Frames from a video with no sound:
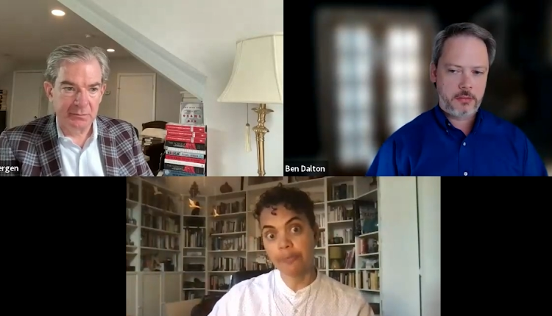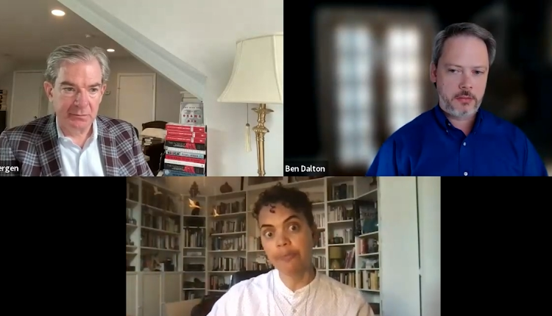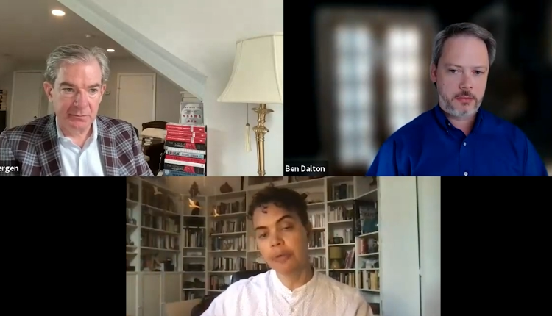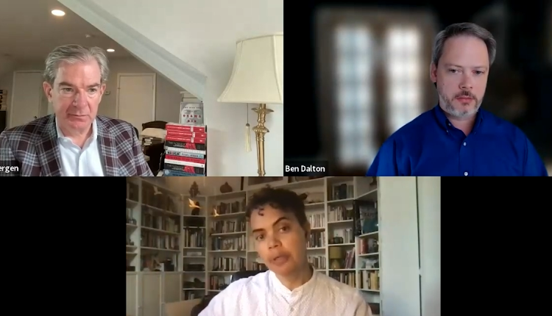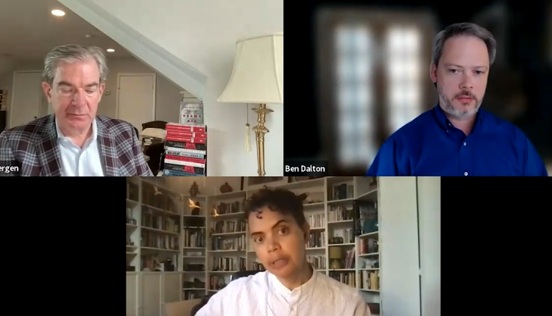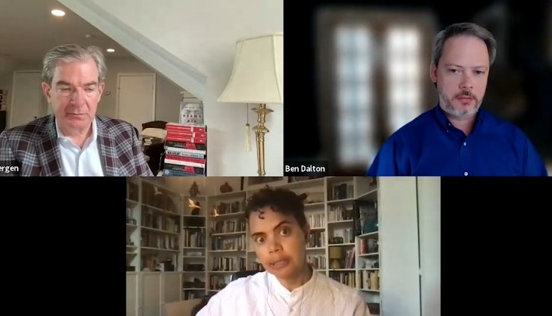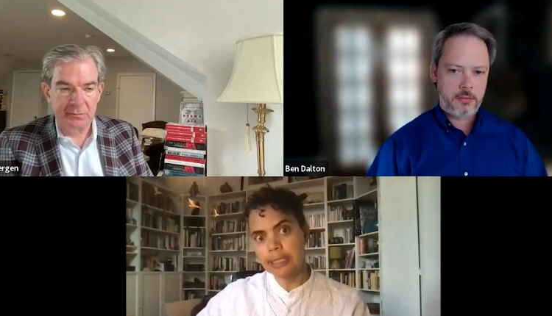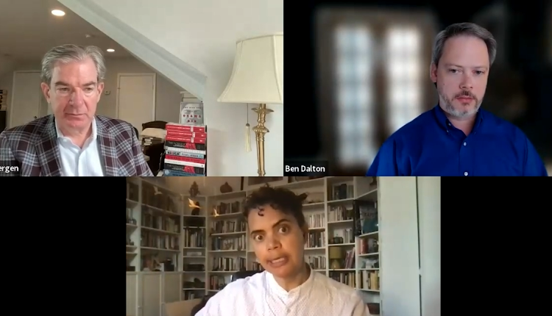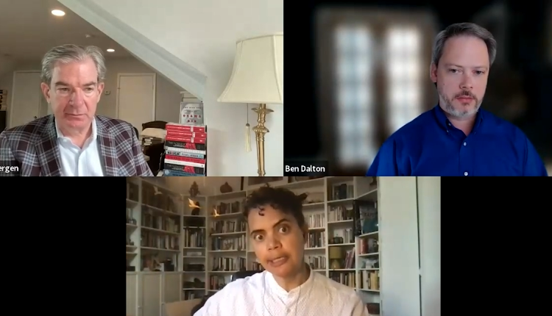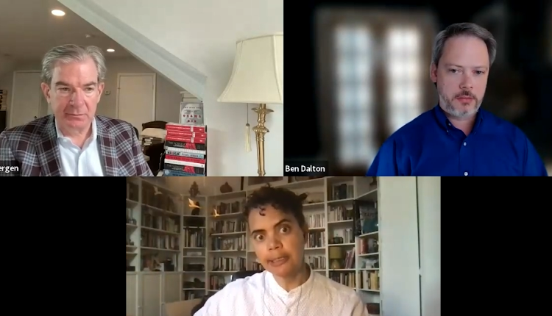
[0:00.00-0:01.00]
Speaker 1: have
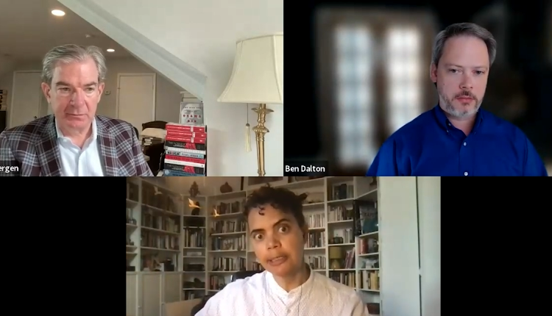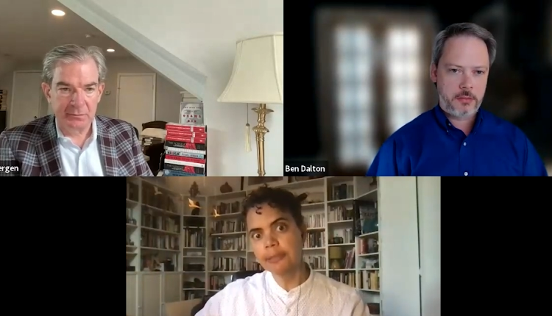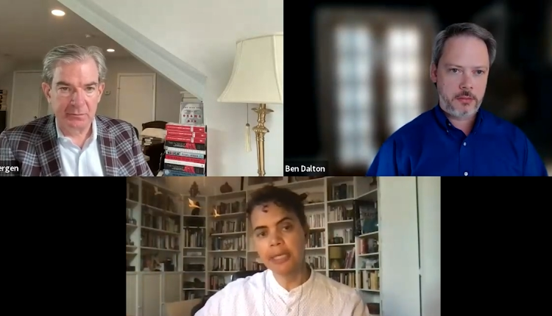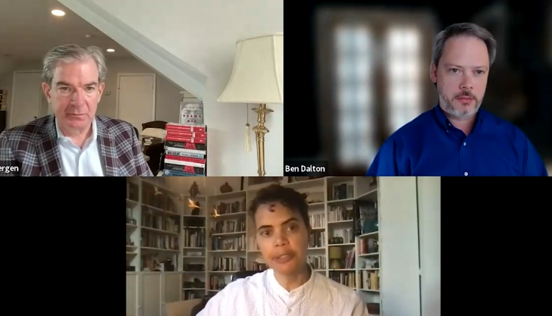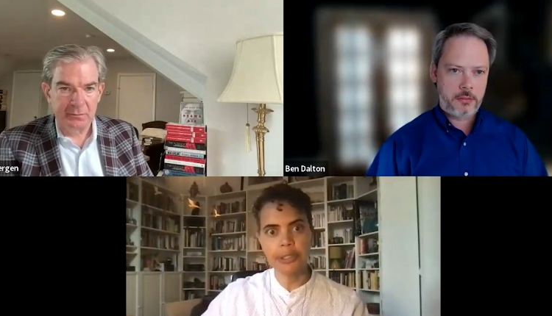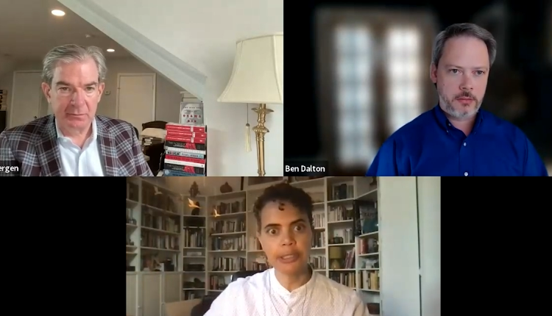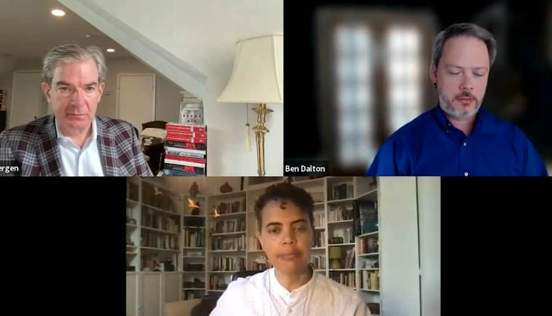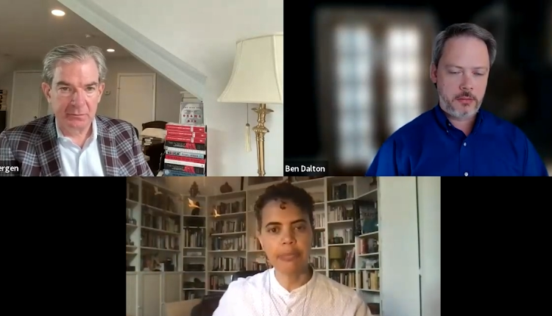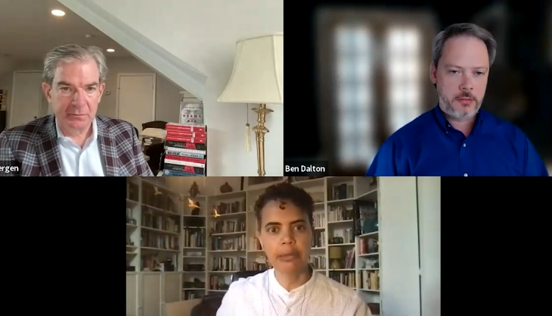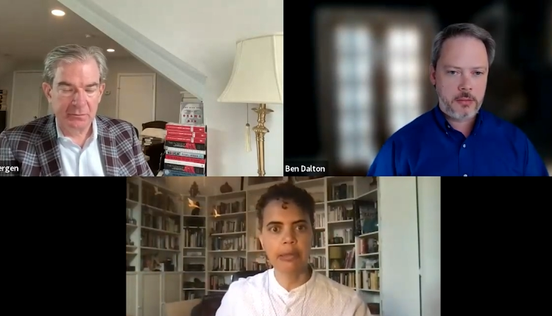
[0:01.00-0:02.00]
seen intimations
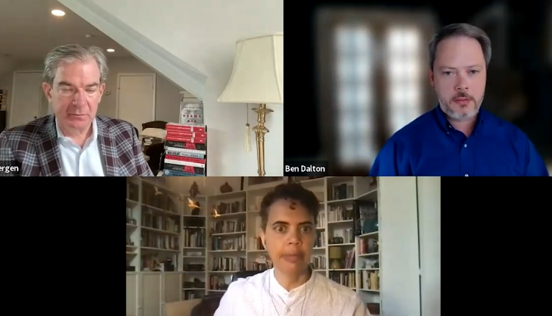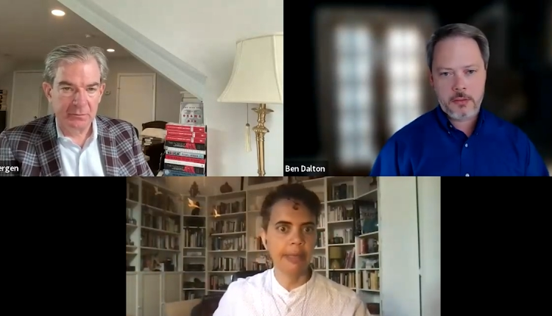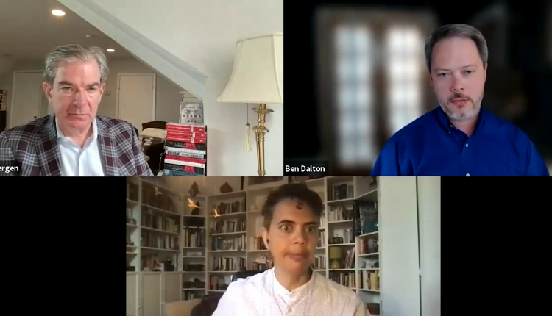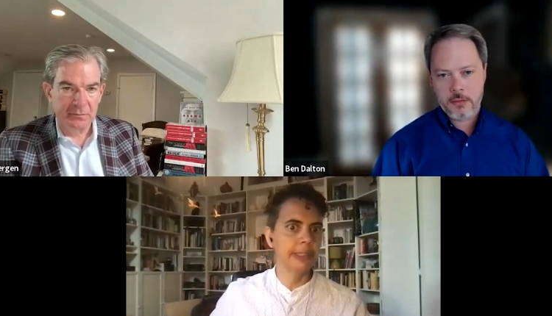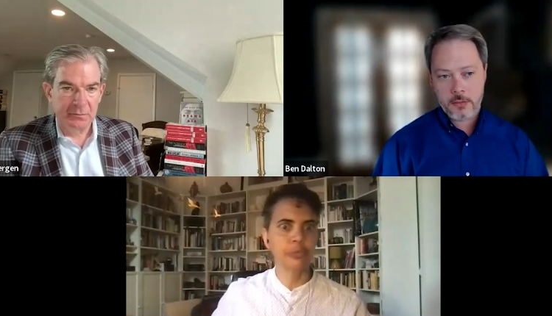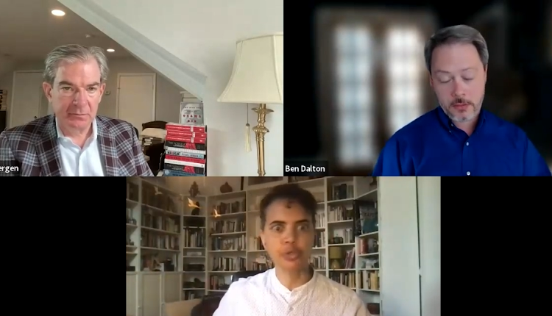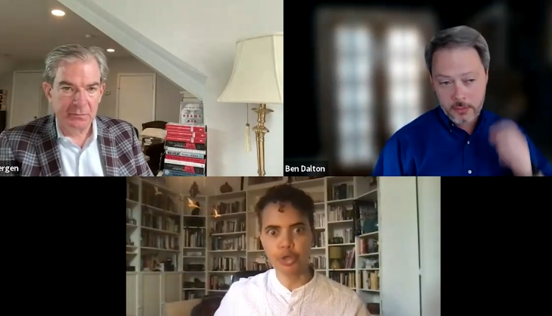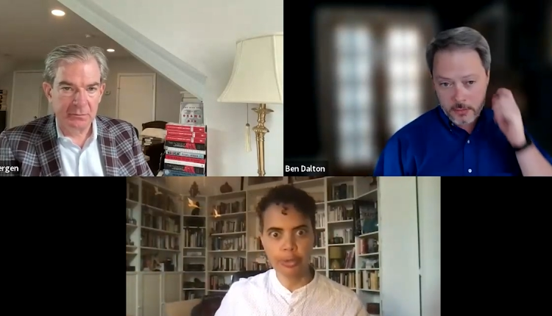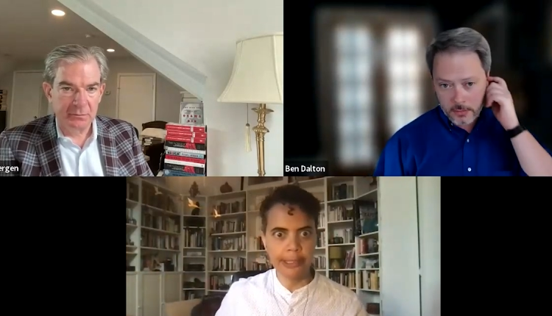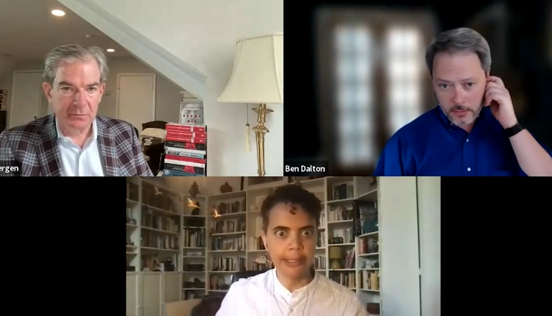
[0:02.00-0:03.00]
that there might be some
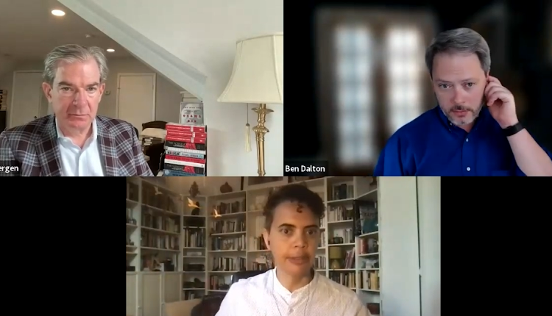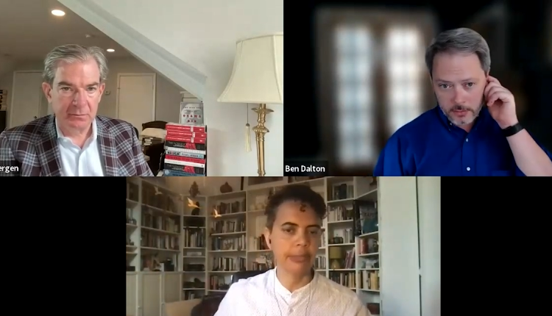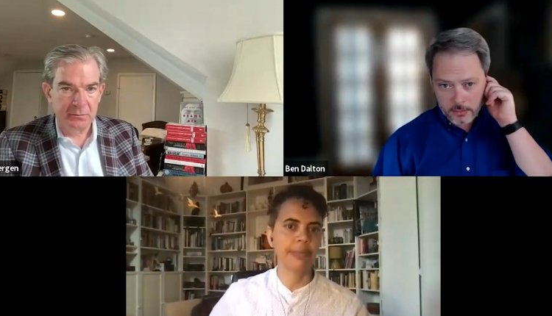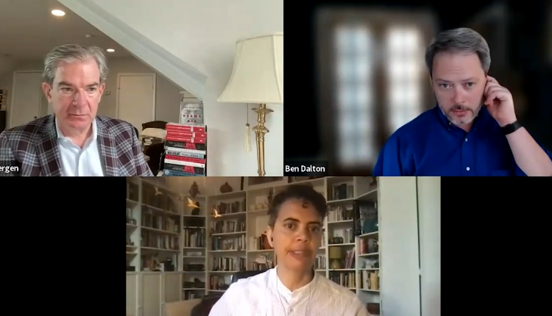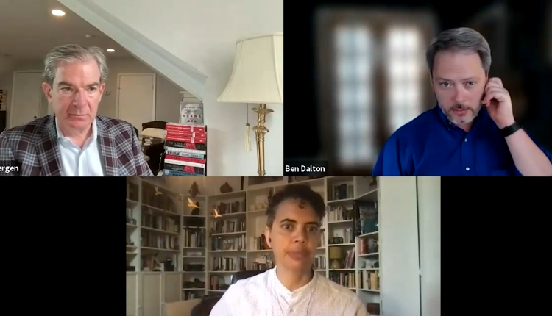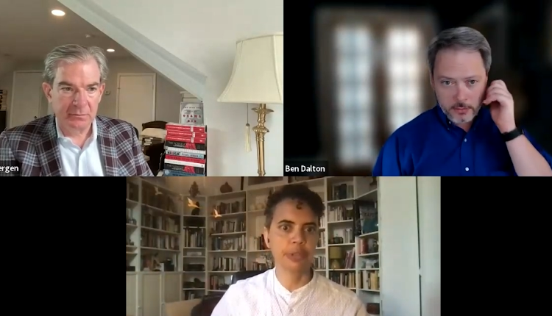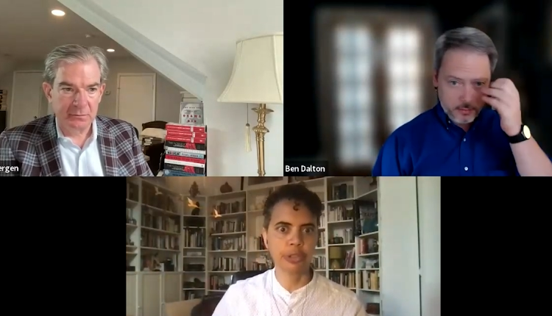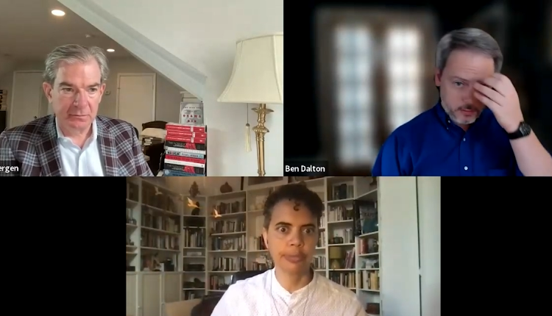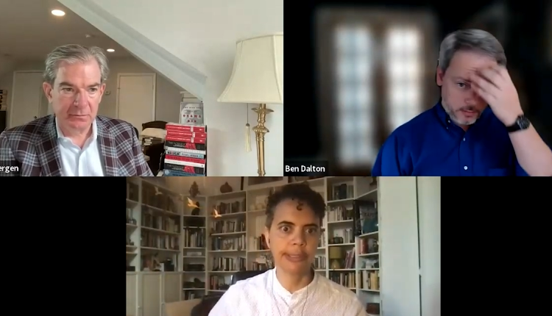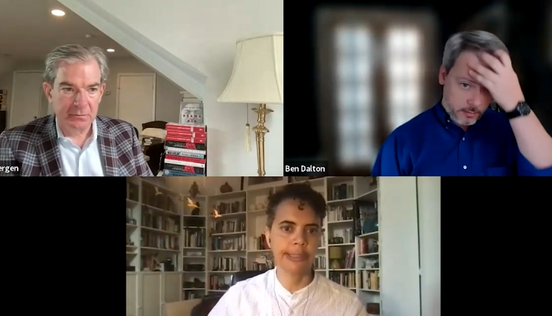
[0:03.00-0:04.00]
Germans, there might be some
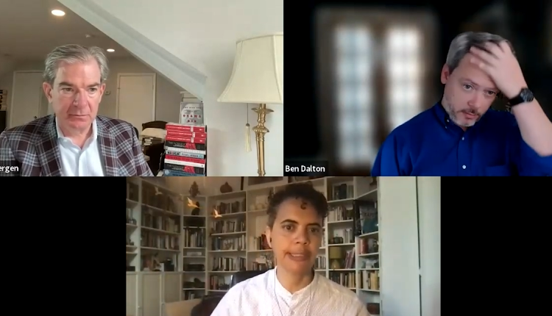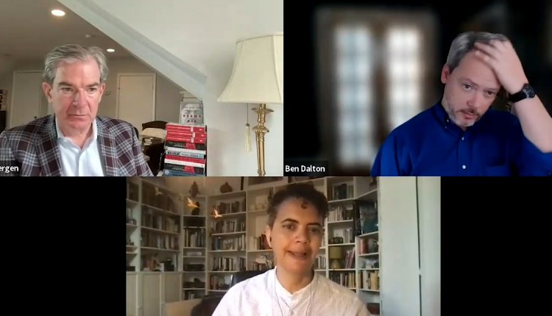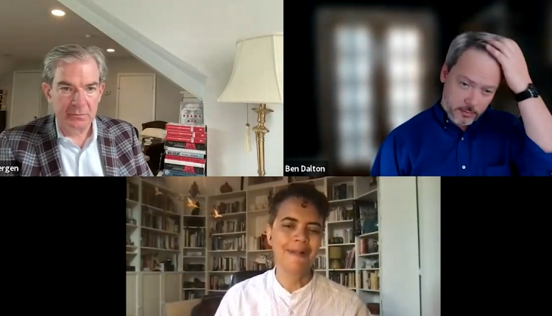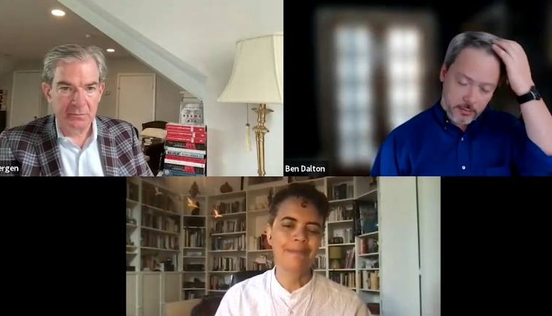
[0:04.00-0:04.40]
Serbians,